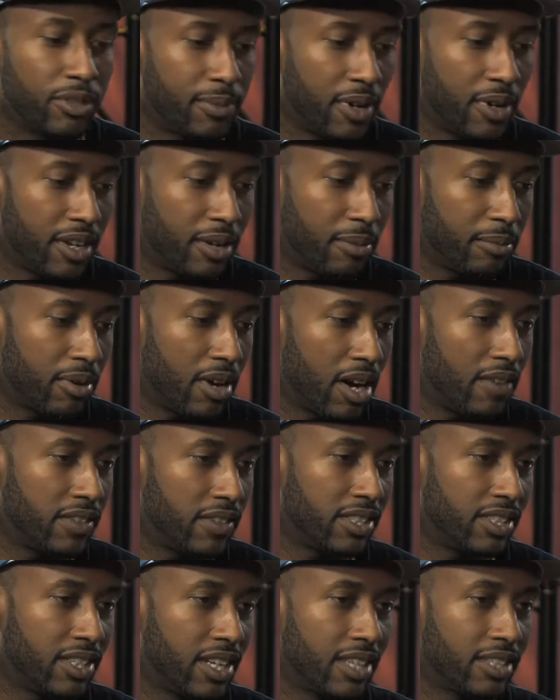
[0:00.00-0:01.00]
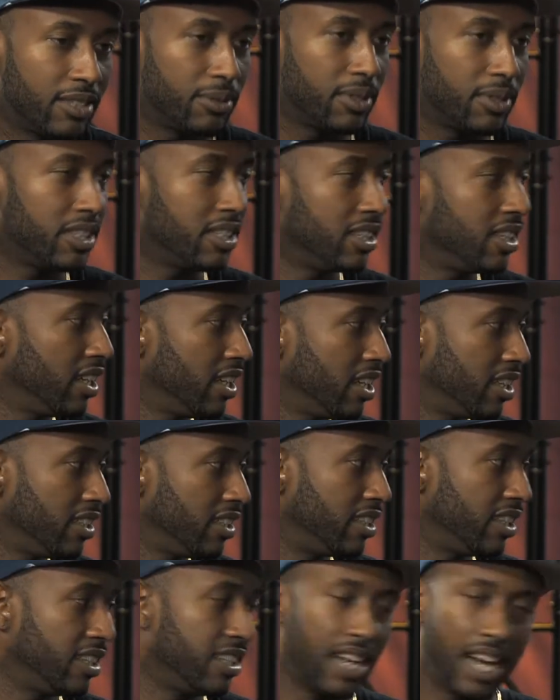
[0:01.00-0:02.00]
about improv is not to really
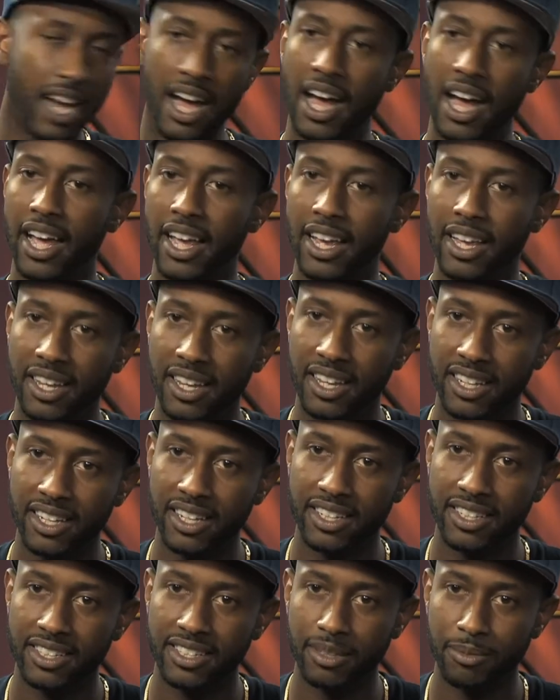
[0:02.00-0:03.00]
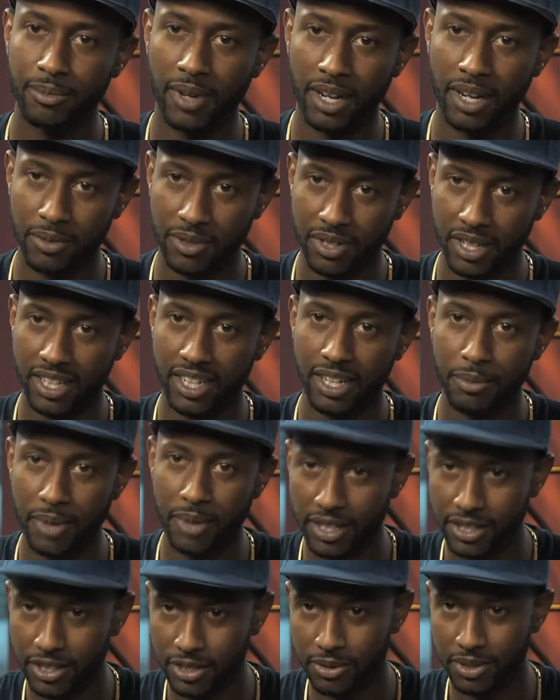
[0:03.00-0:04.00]
deny somebody when they come
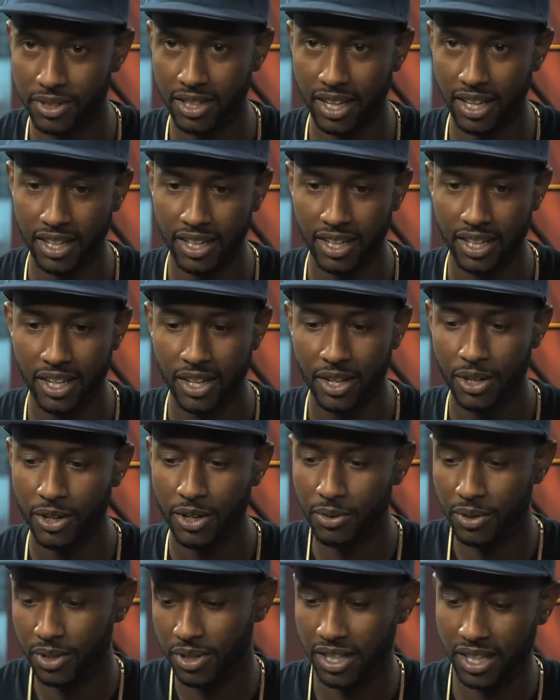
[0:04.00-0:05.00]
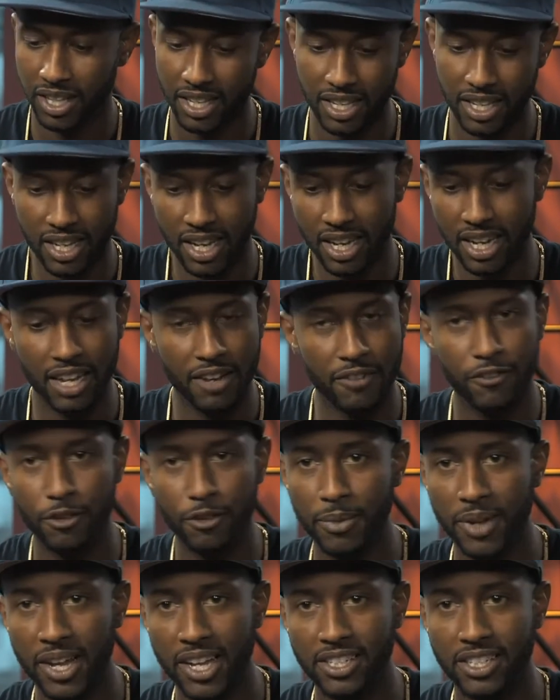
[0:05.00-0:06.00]
at you and, like, with any kind of
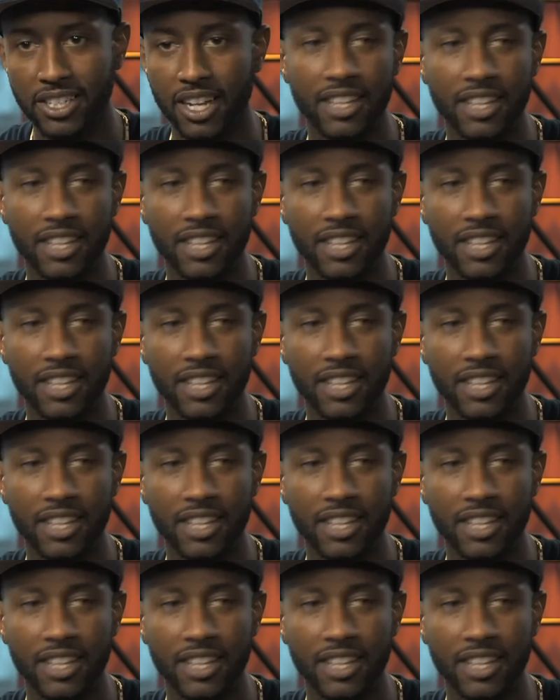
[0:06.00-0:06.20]
information.